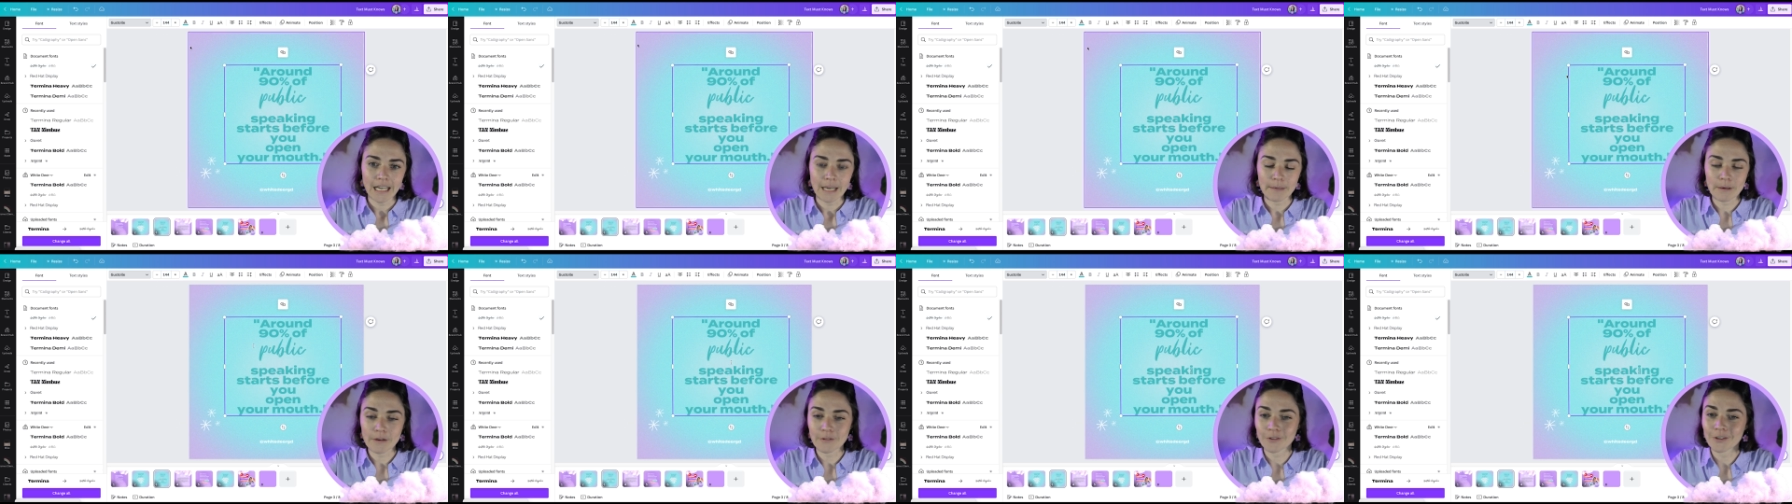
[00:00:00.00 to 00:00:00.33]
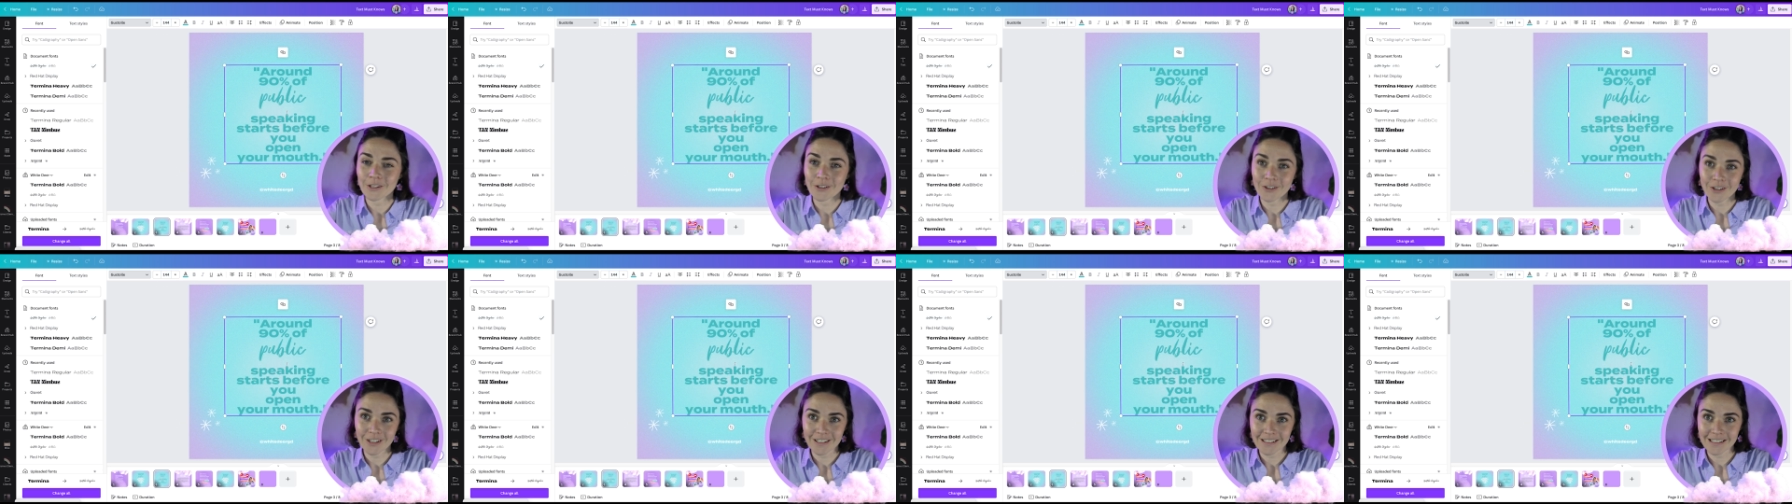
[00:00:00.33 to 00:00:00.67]
I've
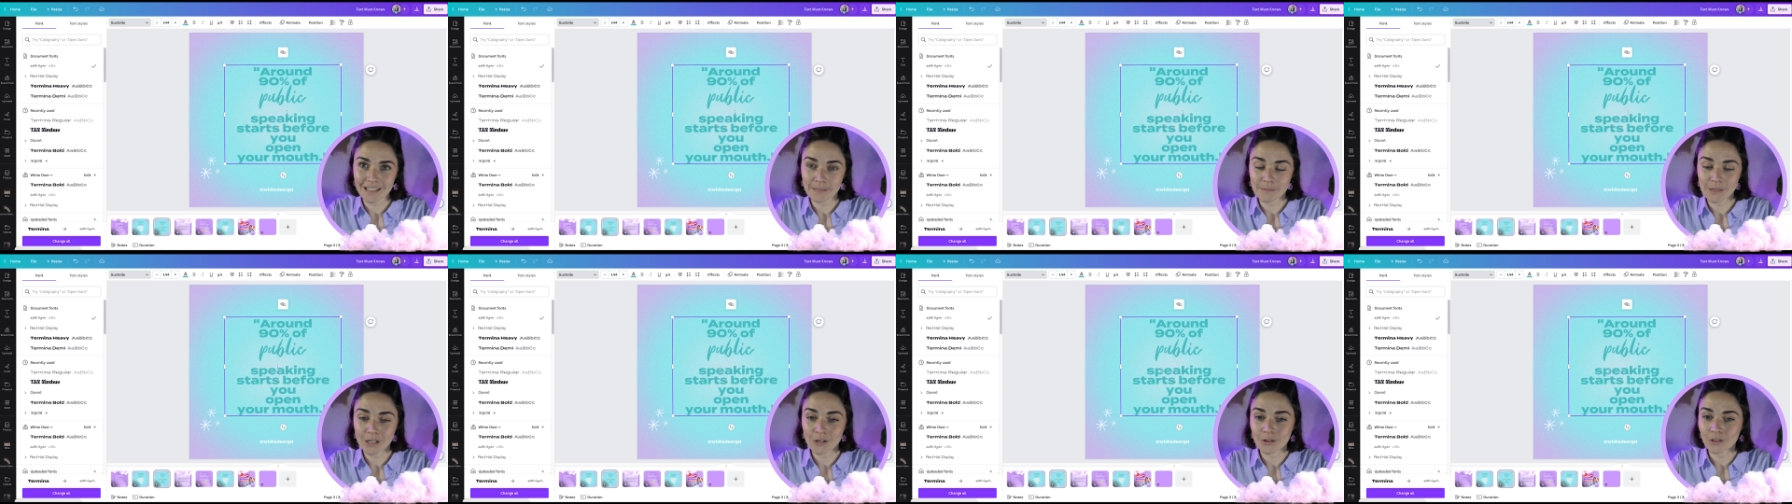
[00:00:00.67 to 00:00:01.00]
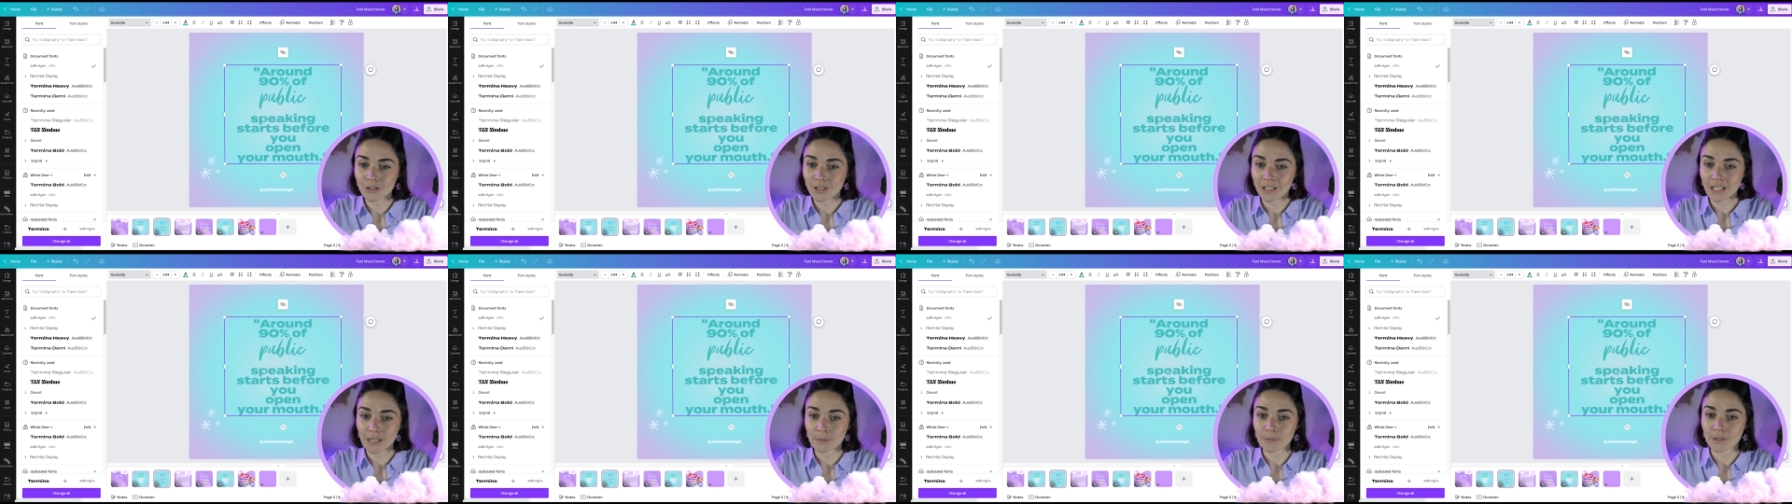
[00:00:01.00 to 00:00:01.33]
already got something
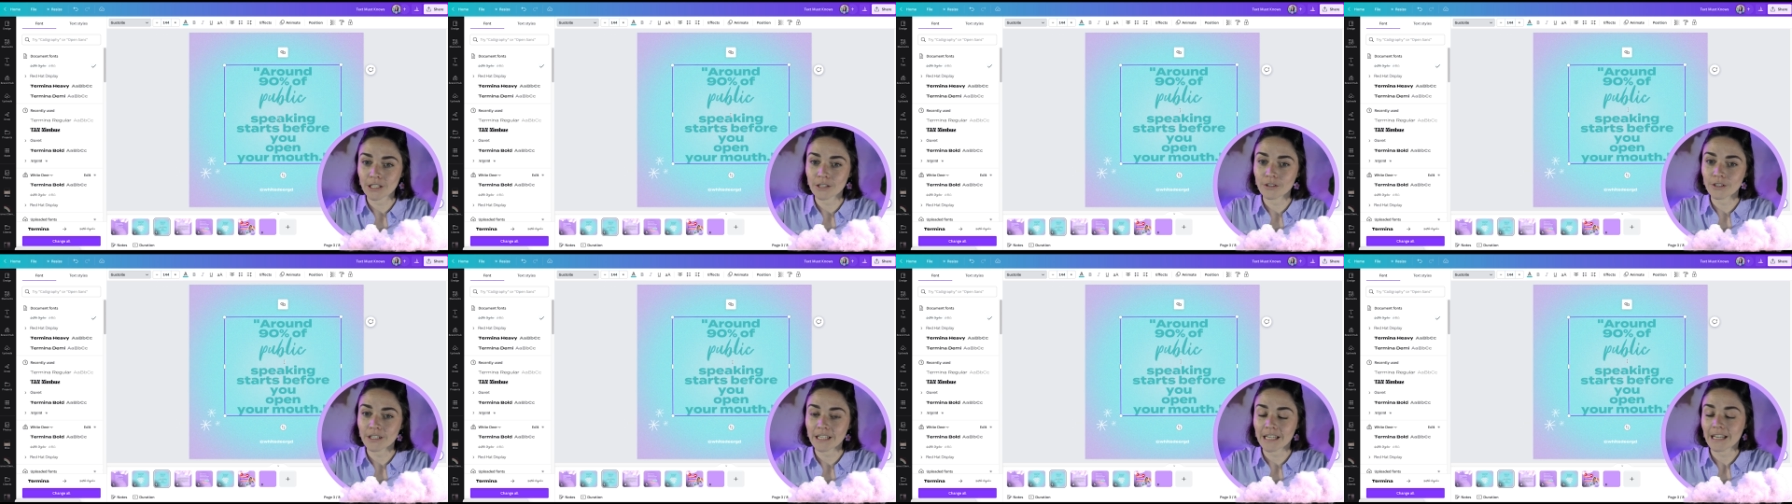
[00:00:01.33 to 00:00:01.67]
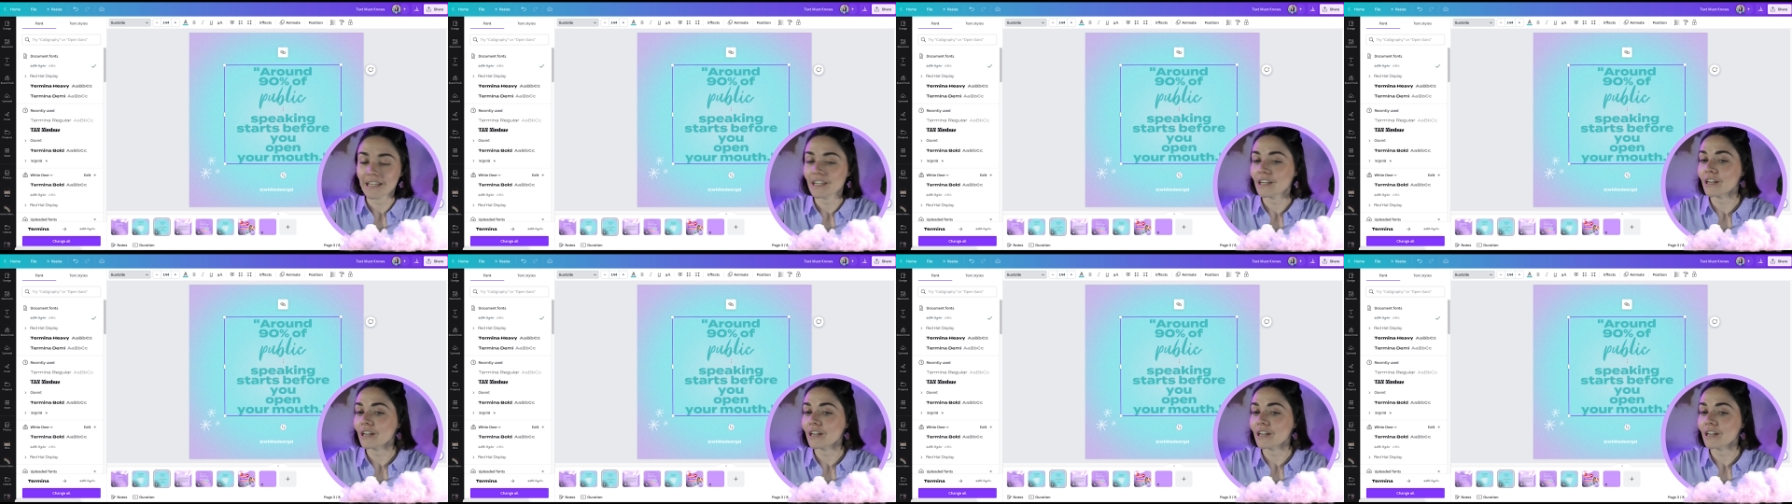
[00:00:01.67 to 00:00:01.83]
looking pretty good here.